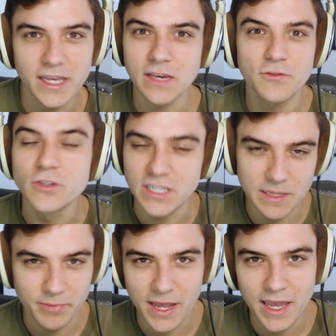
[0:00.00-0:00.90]
Like if you see
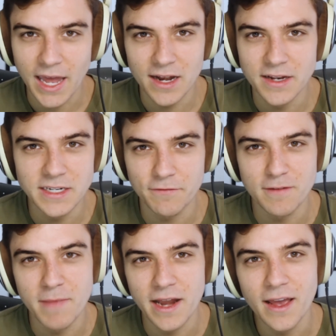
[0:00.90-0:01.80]
them play again in a
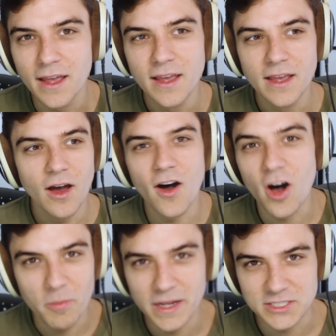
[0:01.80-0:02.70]
different meta,
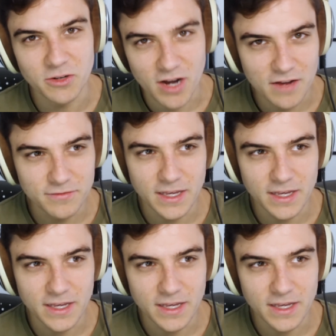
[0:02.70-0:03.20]
all bets are off.